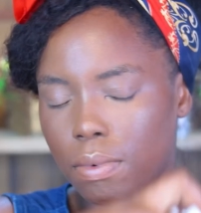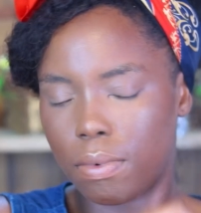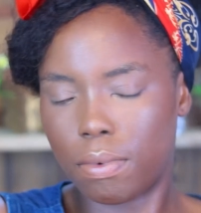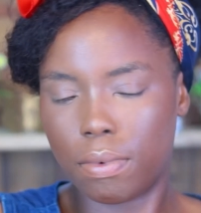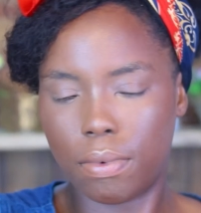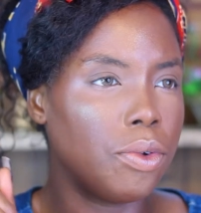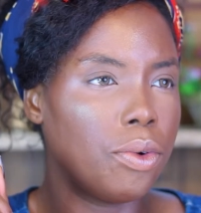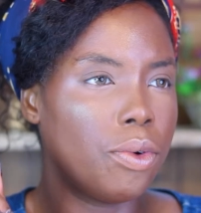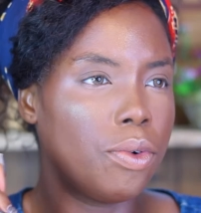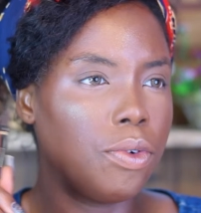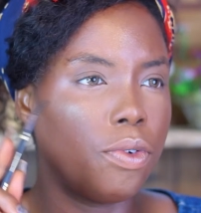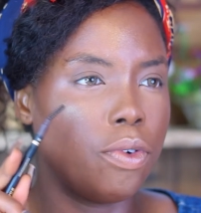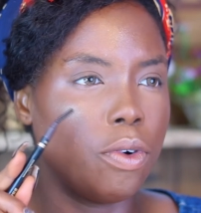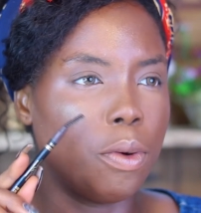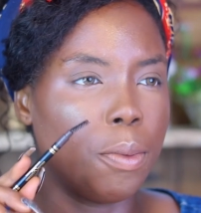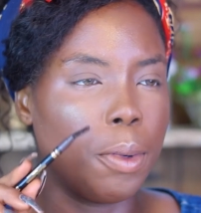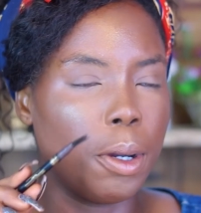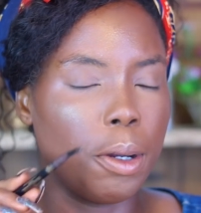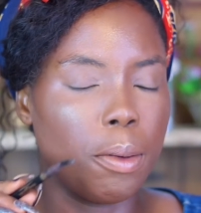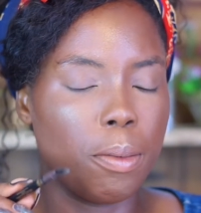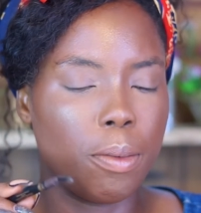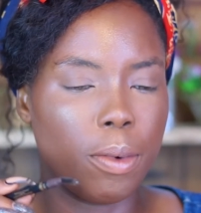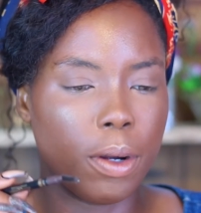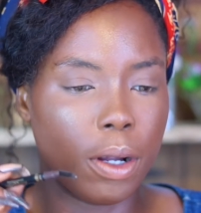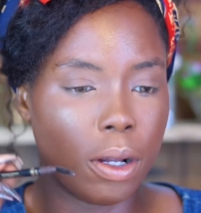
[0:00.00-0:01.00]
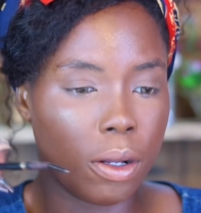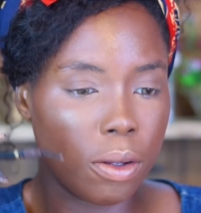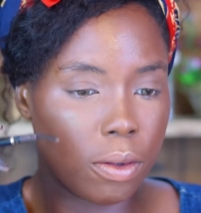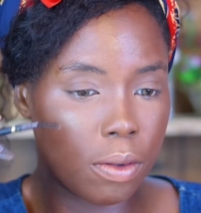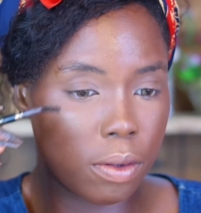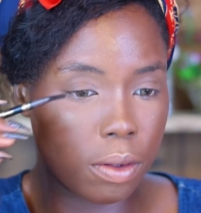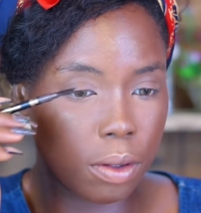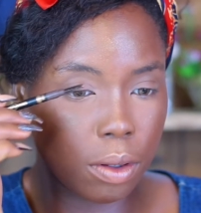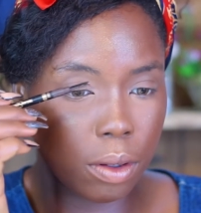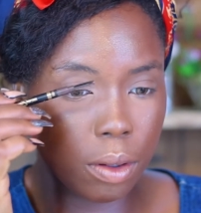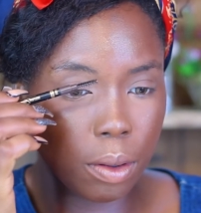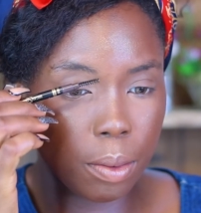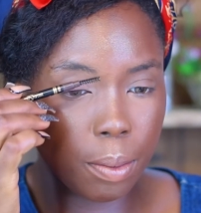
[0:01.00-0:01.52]
So for my
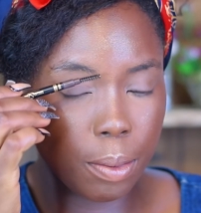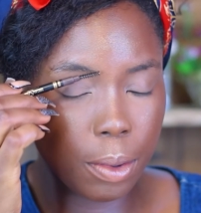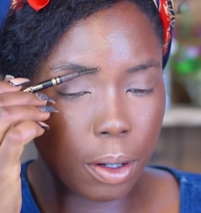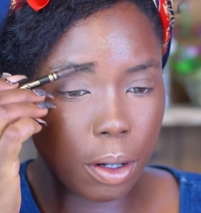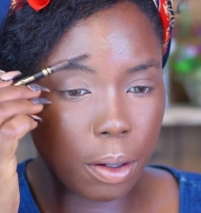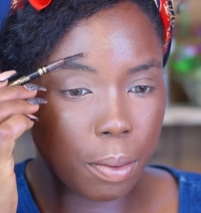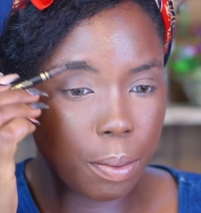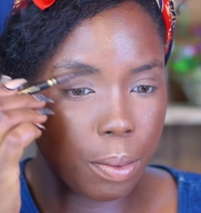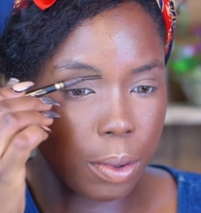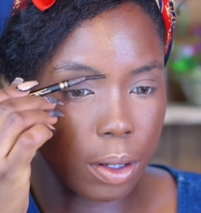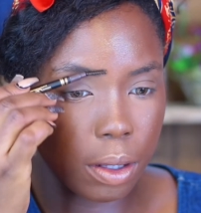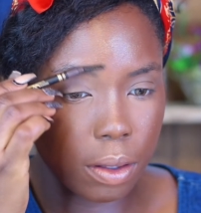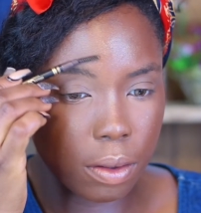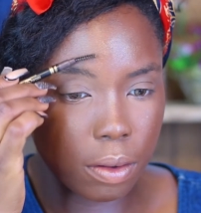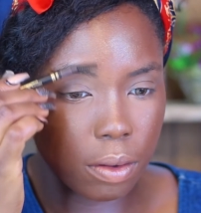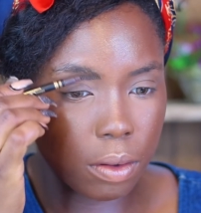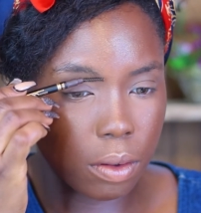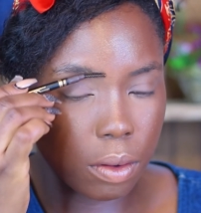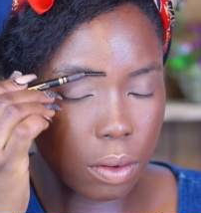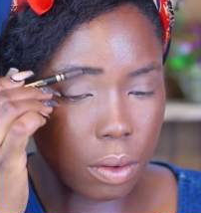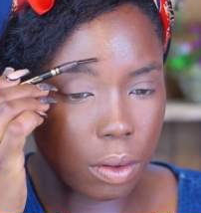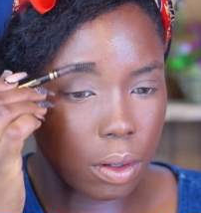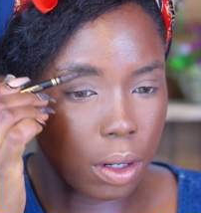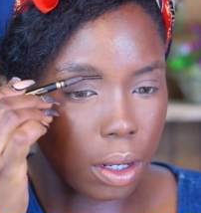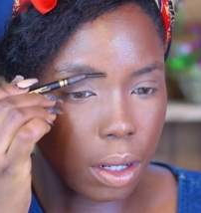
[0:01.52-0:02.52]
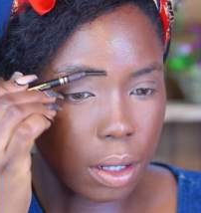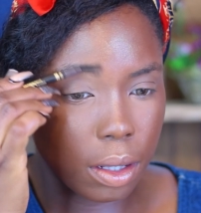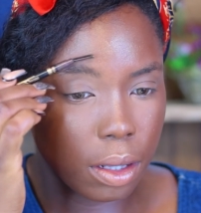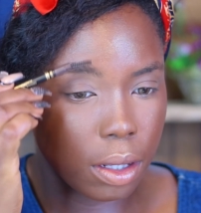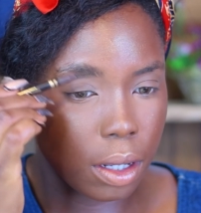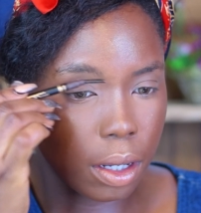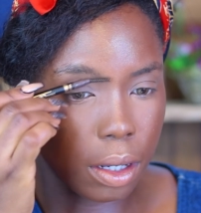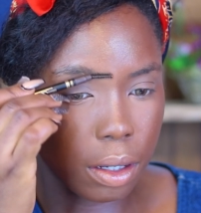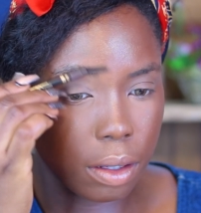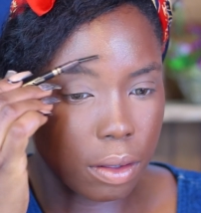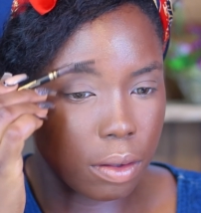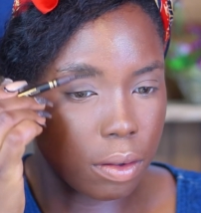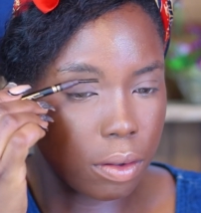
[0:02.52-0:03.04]
brows, the brow pencil I'd
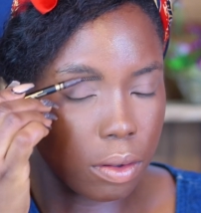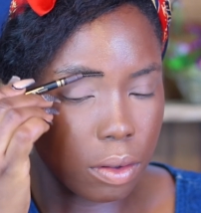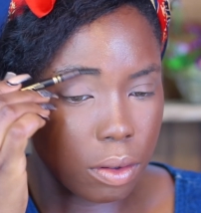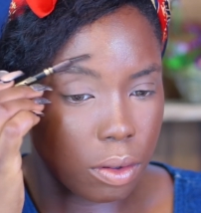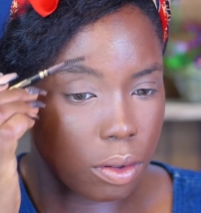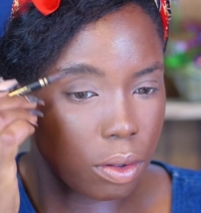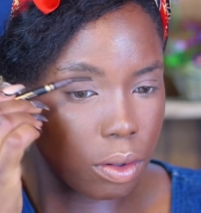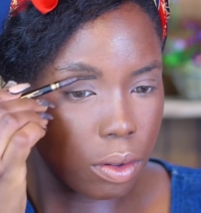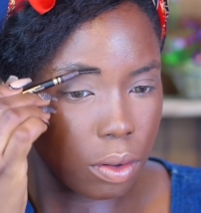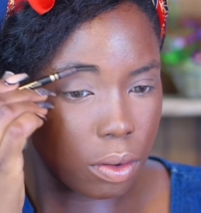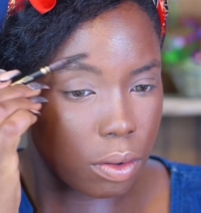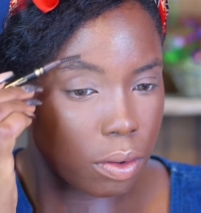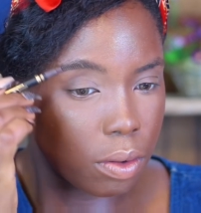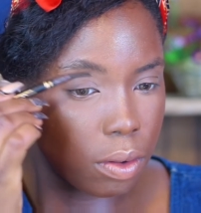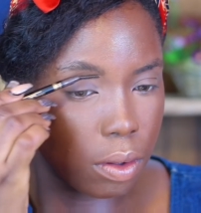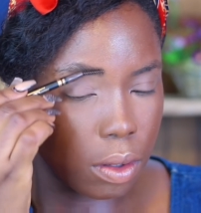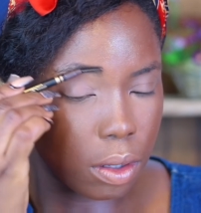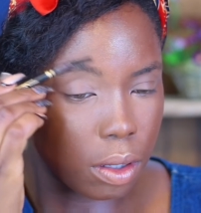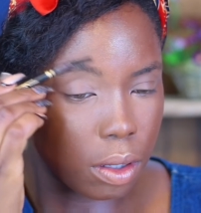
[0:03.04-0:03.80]
like to use